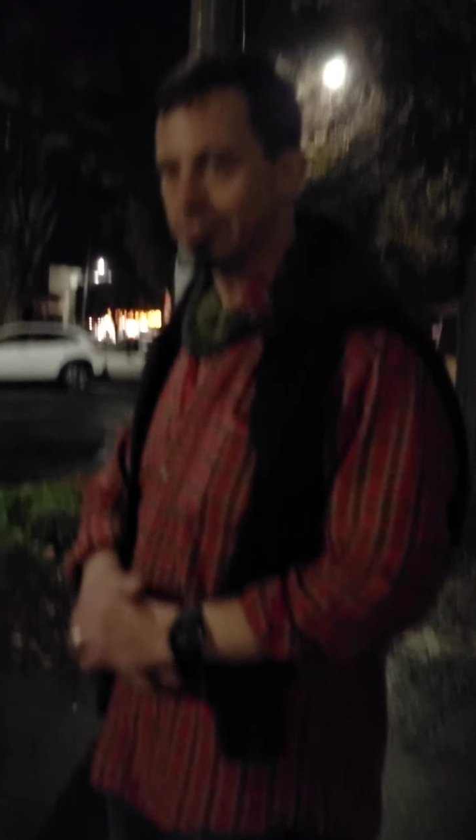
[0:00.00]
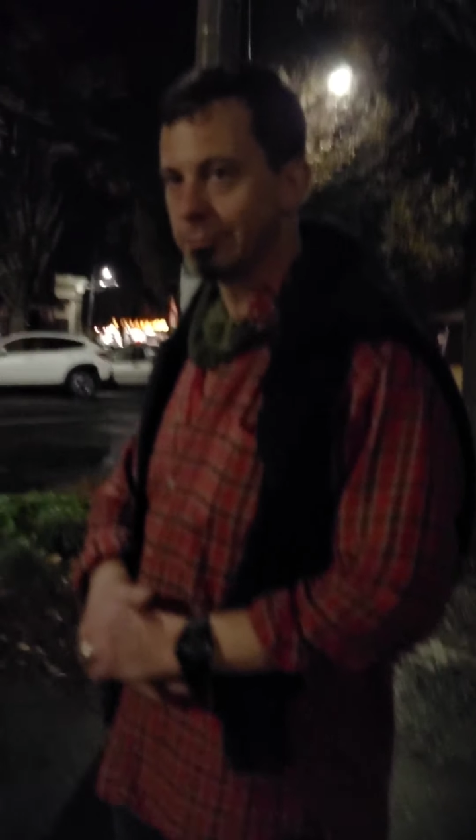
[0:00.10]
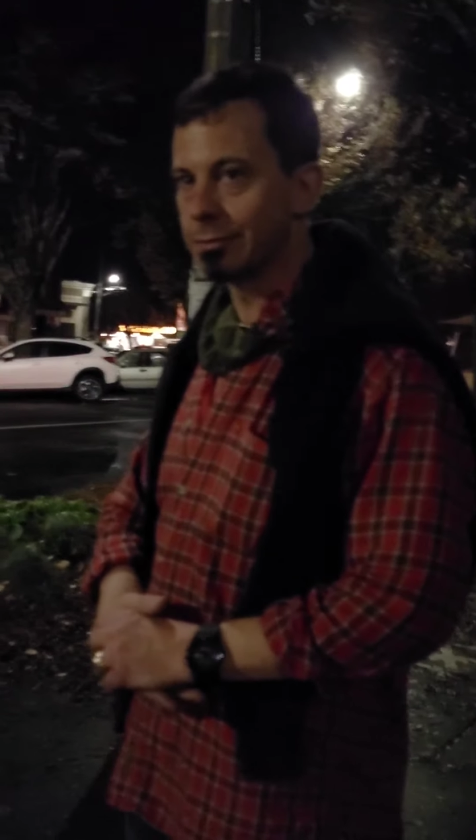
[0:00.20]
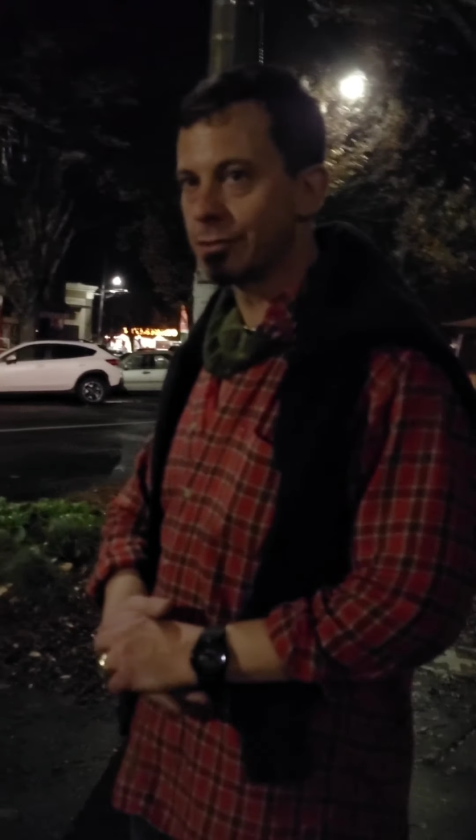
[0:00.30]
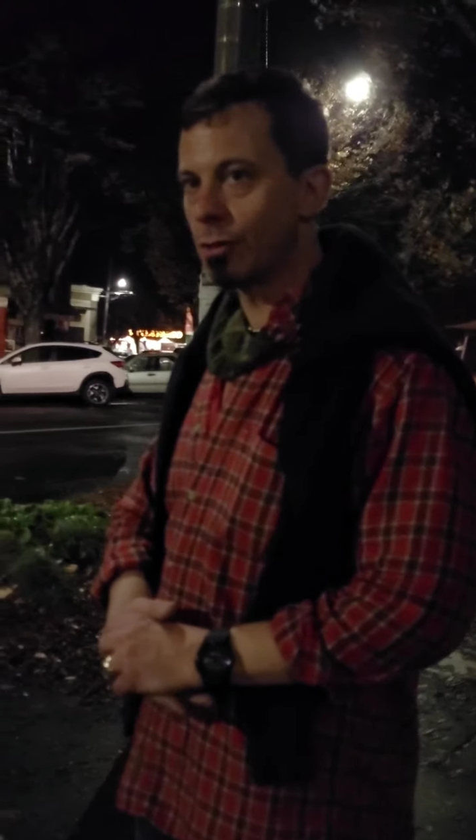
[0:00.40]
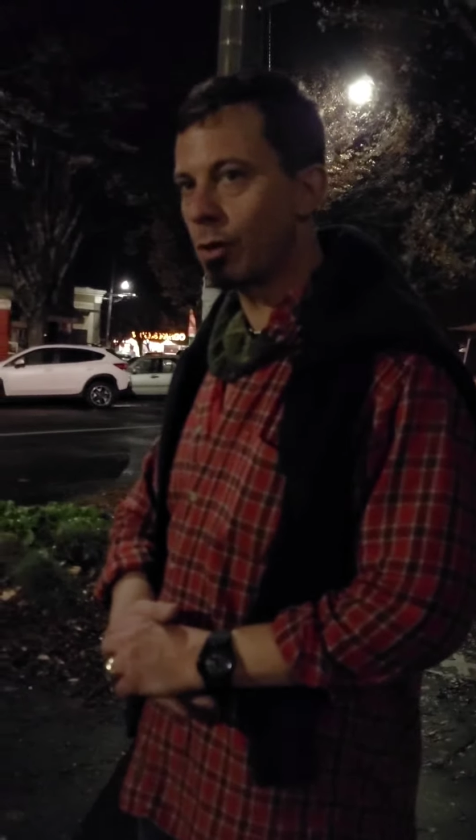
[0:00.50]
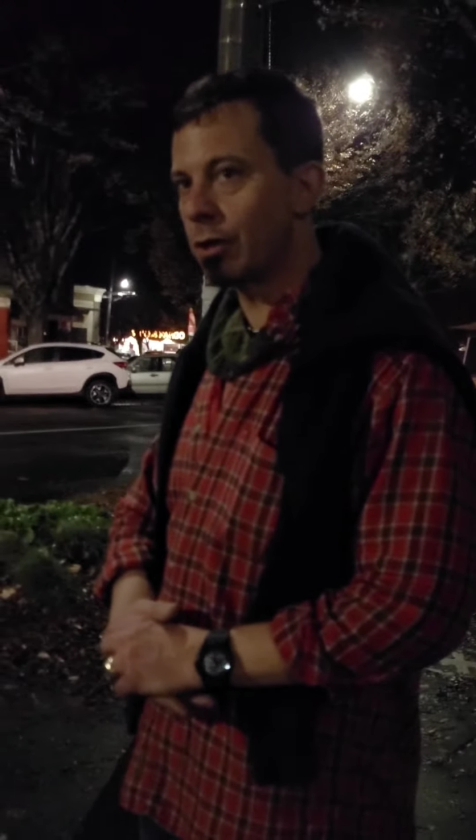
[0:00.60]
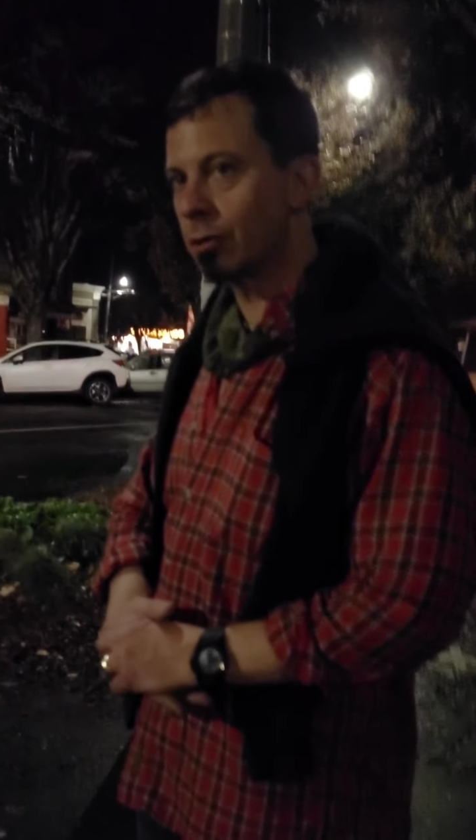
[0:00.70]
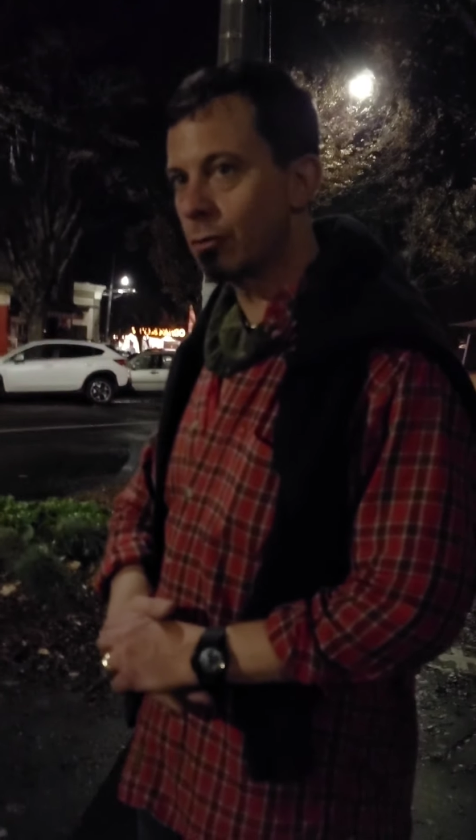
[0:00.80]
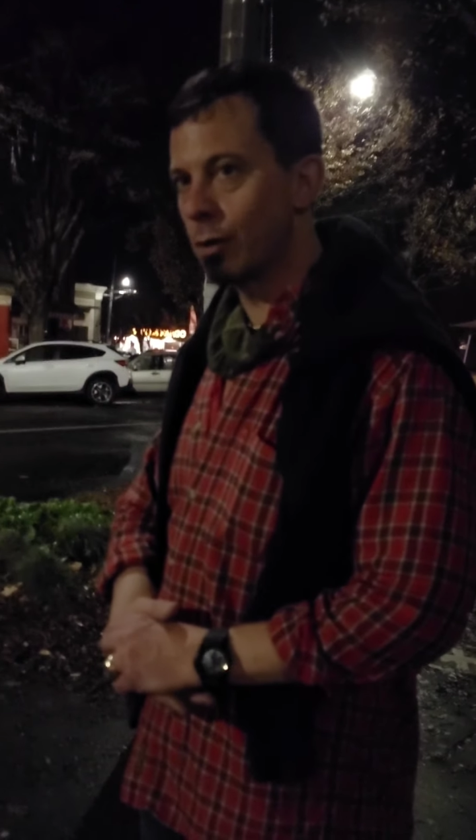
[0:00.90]
But I learned a
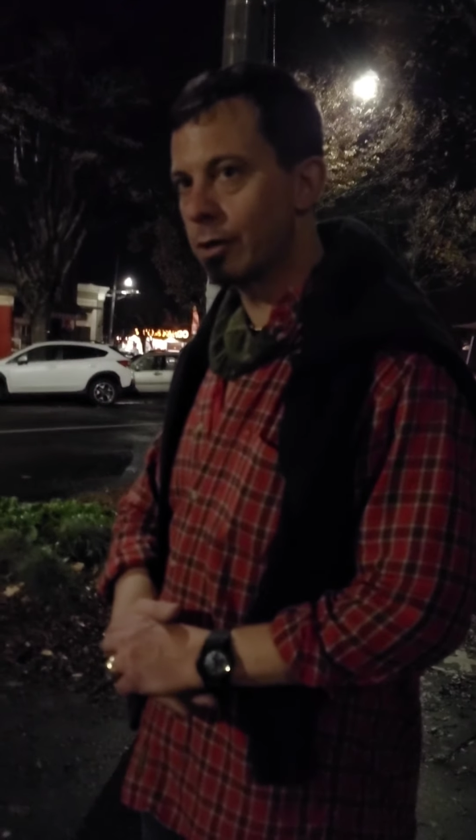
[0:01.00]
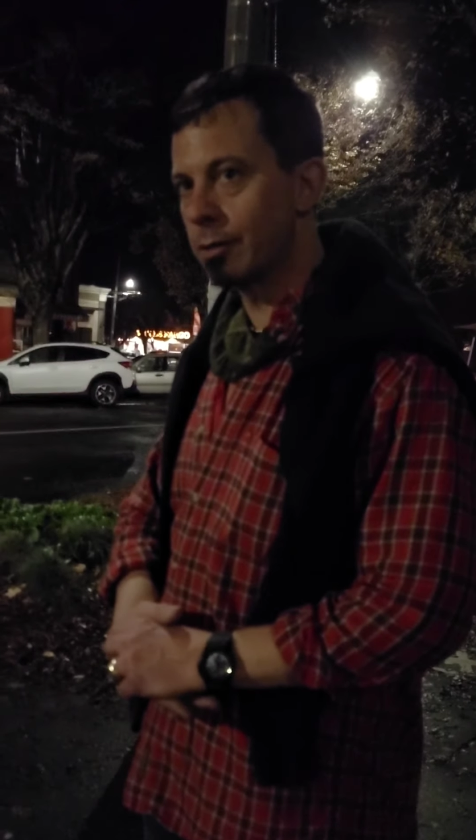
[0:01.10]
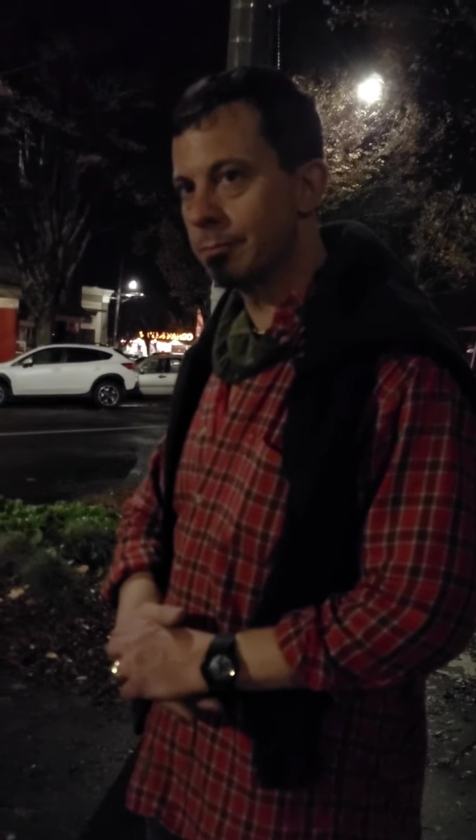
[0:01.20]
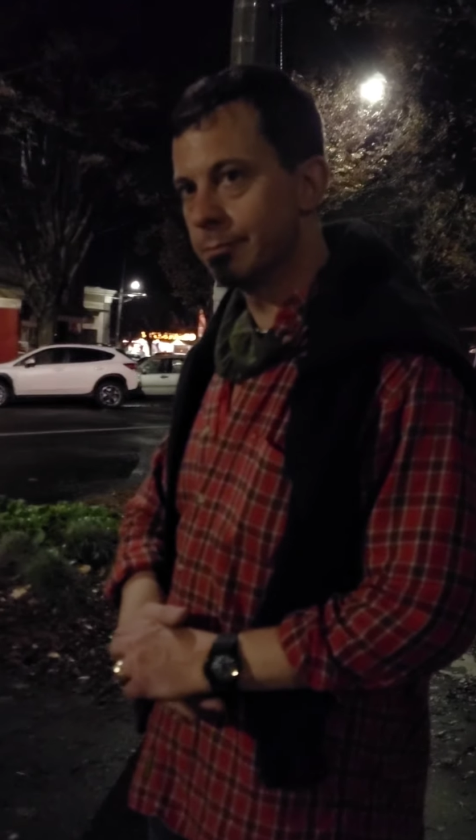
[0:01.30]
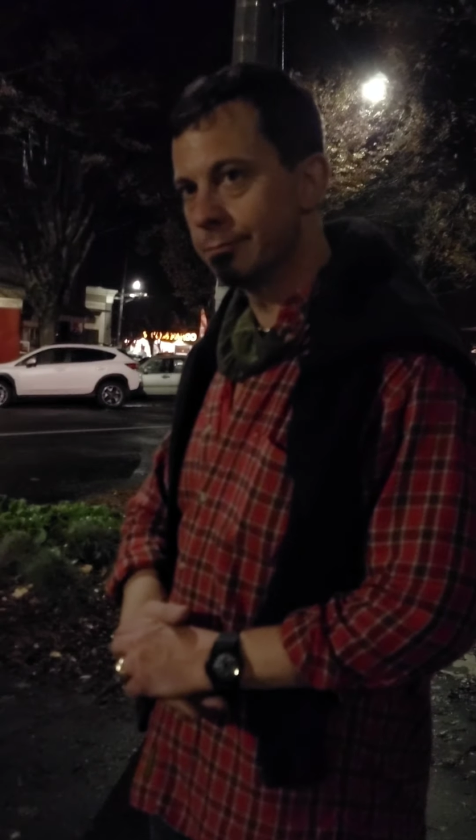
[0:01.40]
lot aquarium. because I